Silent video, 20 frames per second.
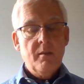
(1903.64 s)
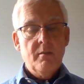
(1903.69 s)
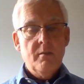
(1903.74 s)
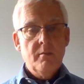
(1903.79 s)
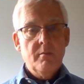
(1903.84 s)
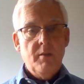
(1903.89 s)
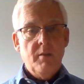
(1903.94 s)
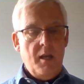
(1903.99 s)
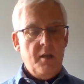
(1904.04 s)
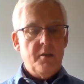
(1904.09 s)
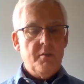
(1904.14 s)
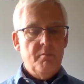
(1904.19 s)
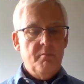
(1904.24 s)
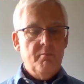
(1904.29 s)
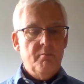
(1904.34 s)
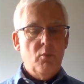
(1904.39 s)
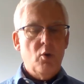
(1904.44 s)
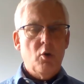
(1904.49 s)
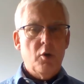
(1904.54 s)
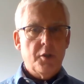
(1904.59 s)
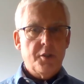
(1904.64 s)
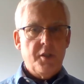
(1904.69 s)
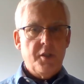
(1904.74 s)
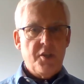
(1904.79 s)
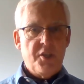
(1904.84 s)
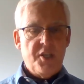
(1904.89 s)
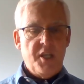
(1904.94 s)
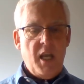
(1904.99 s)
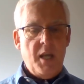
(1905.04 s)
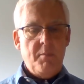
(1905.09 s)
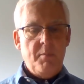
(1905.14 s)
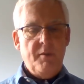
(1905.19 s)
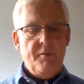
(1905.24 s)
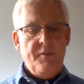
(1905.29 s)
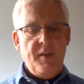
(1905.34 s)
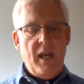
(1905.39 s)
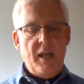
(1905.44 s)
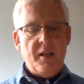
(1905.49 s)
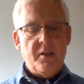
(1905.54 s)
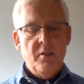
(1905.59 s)
And more to the same
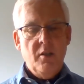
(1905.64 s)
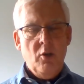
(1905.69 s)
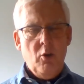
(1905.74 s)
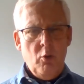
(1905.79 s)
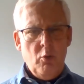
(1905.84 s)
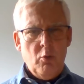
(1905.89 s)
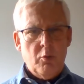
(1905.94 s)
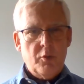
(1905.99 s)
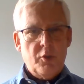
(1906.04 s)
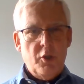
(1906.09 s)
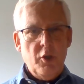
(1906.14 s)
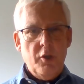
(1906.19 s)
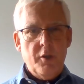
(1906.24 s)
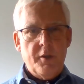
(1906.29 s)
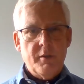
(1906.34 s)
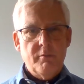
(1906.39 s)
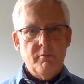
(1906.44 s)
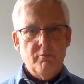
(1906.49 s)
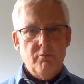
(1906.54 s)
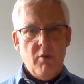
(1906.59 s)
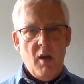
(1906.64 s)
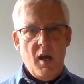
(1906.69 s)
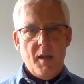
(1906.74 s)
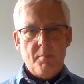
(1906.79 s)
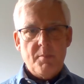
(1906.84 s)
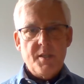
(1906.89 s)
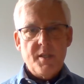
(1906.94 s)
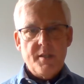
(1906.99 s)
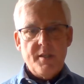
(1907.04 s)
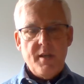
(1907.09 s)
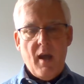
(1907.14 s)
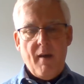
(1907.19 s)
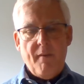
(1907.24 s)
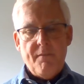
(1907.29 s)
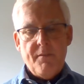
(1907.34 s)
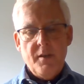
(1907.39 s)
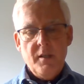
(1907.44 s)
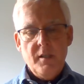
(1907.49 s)
effect, all good, ripe stuff.